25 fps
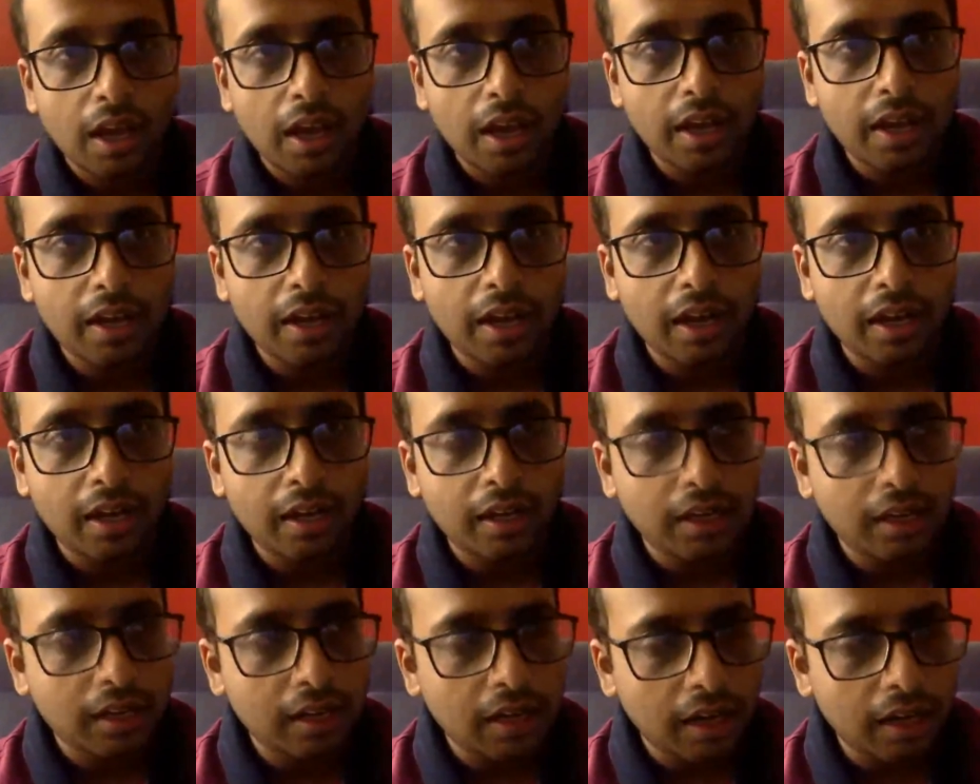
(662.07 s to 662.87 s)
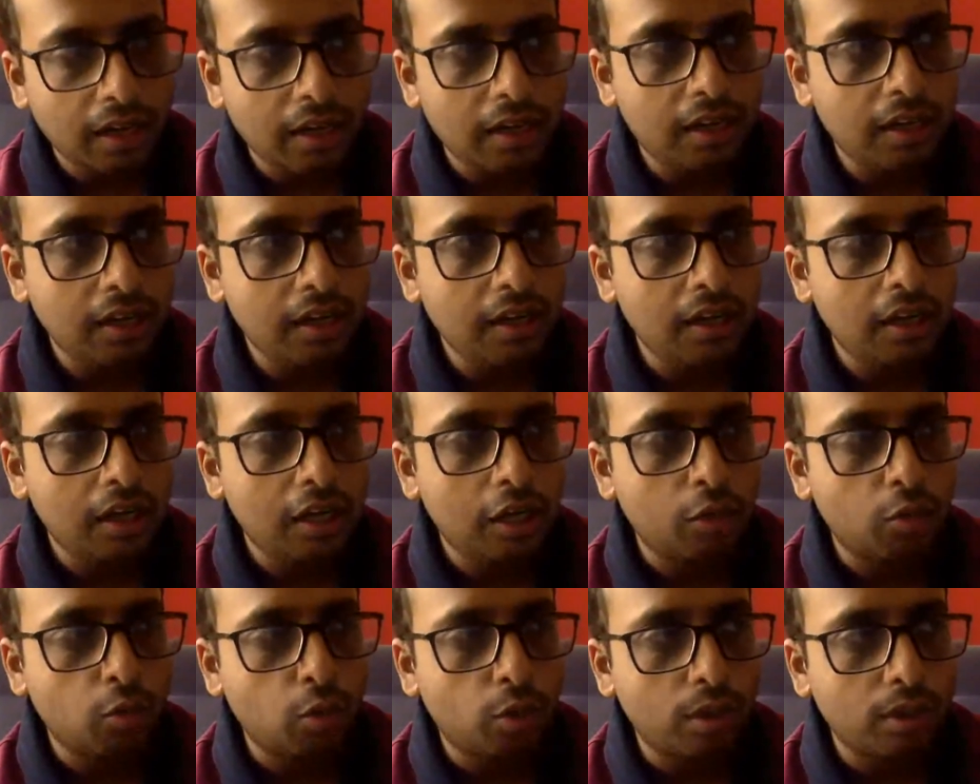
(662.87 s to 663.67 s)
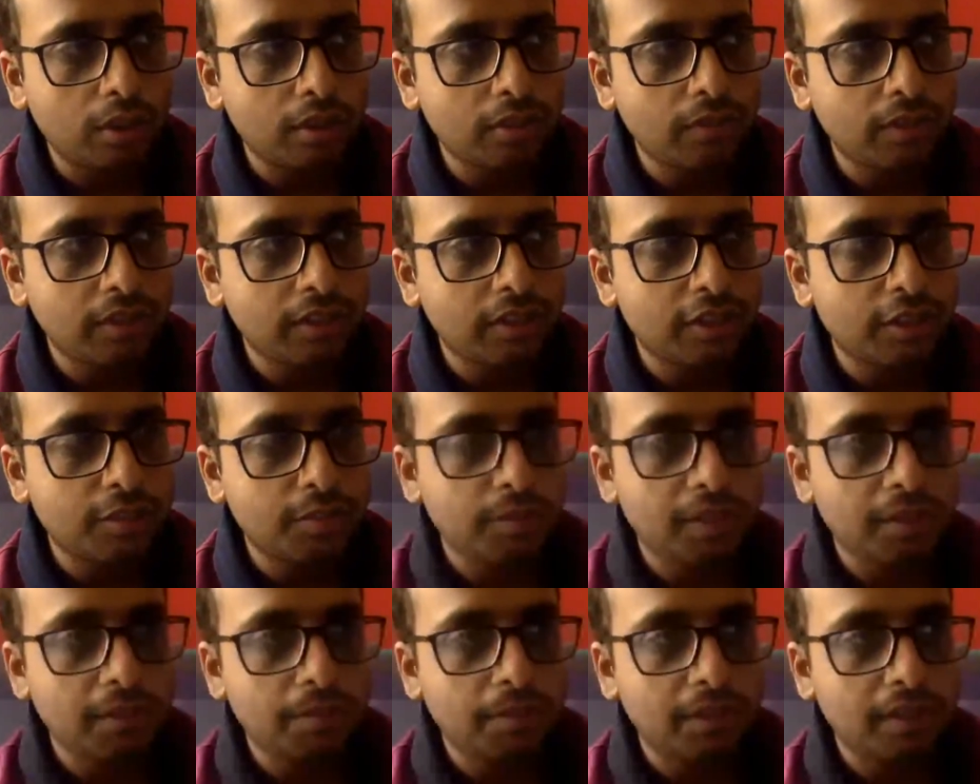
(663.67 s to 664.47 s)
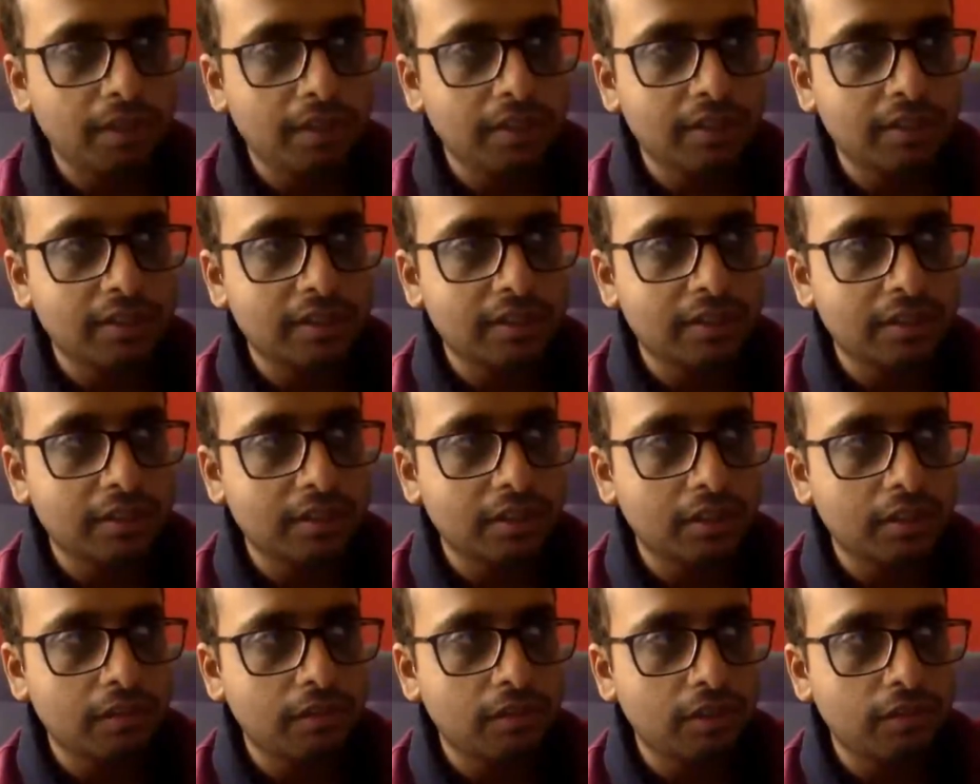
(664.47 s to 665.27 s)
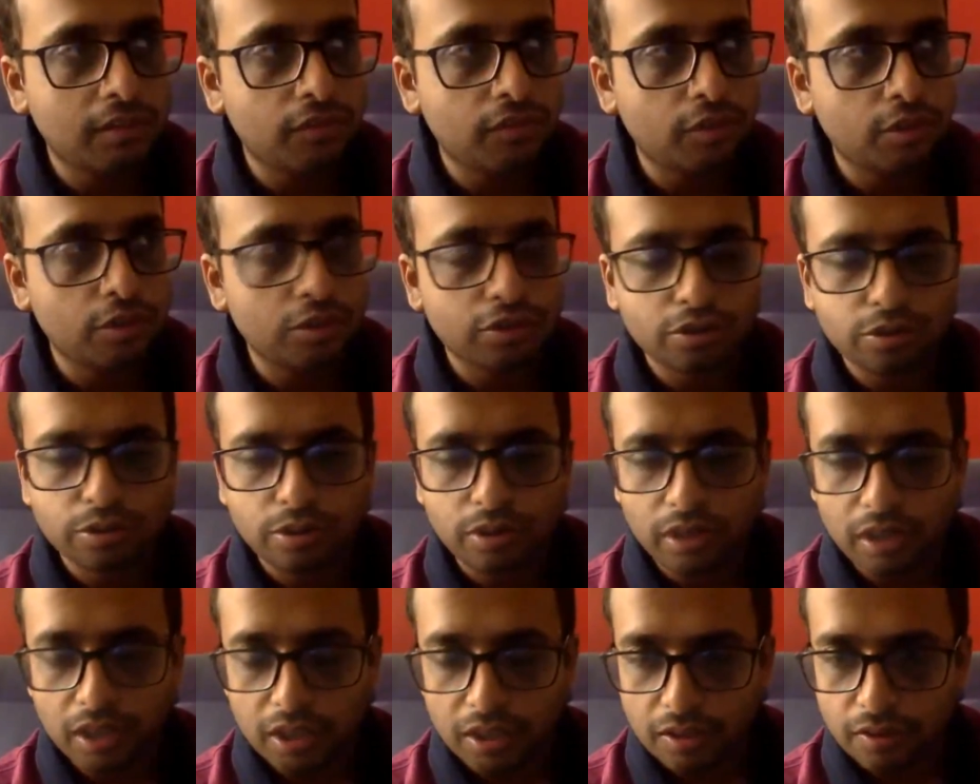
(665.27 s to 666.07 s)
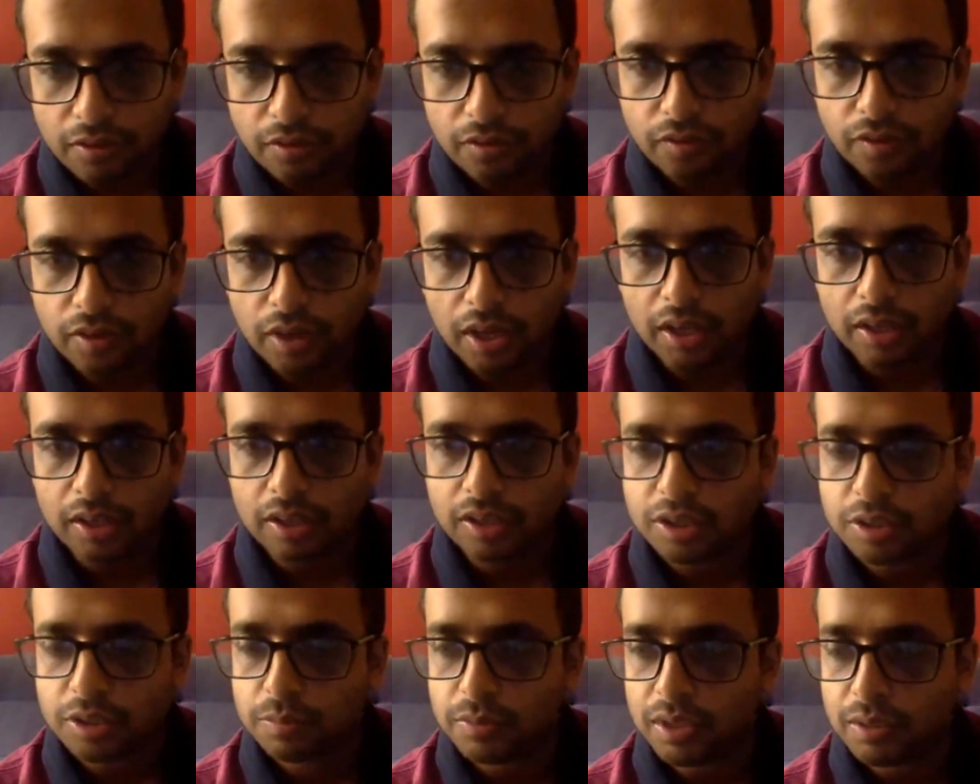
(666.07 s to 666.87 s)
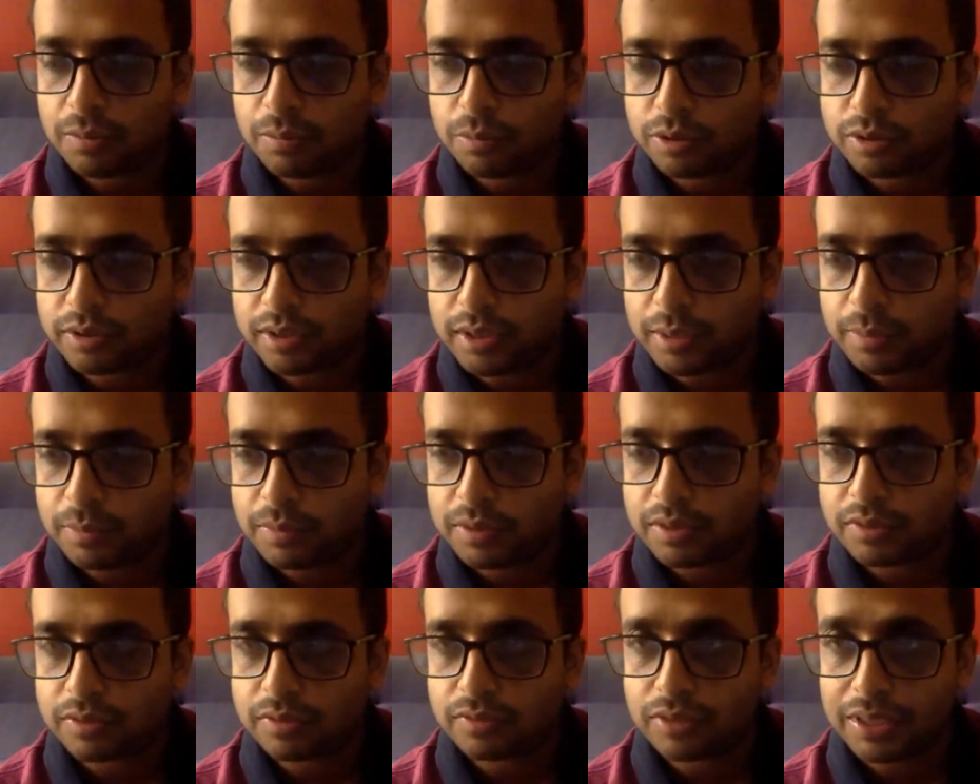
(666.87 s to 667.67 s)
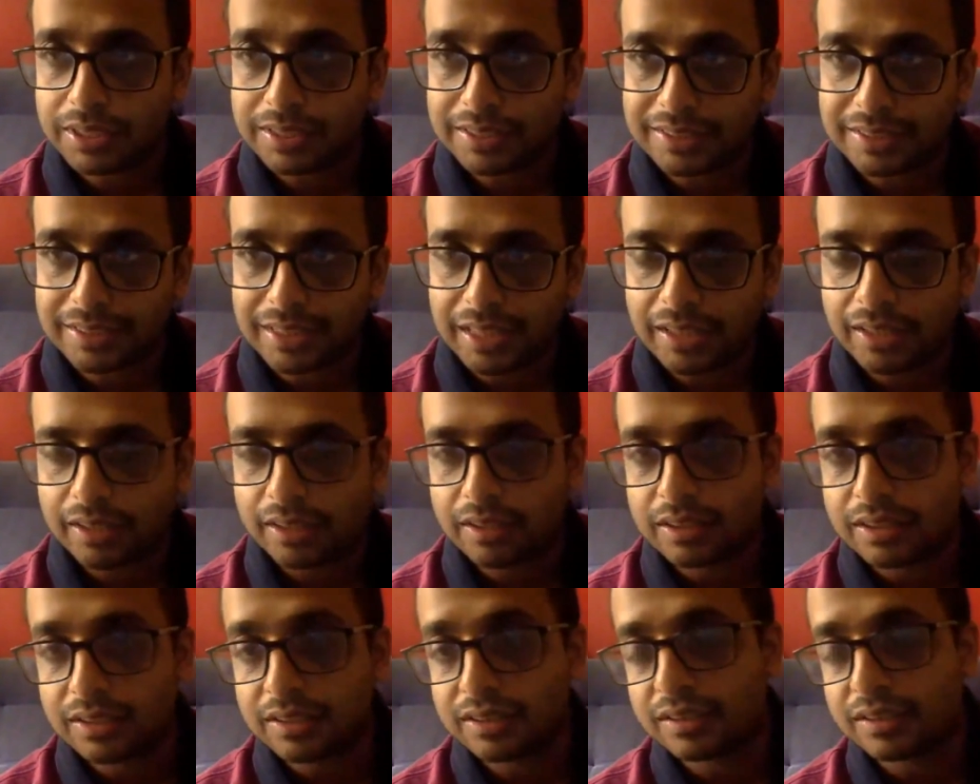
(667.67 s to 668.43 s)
In 1990, it was when Kashmiri Pandits were forced to leave, and Kashmiri Muslims since then,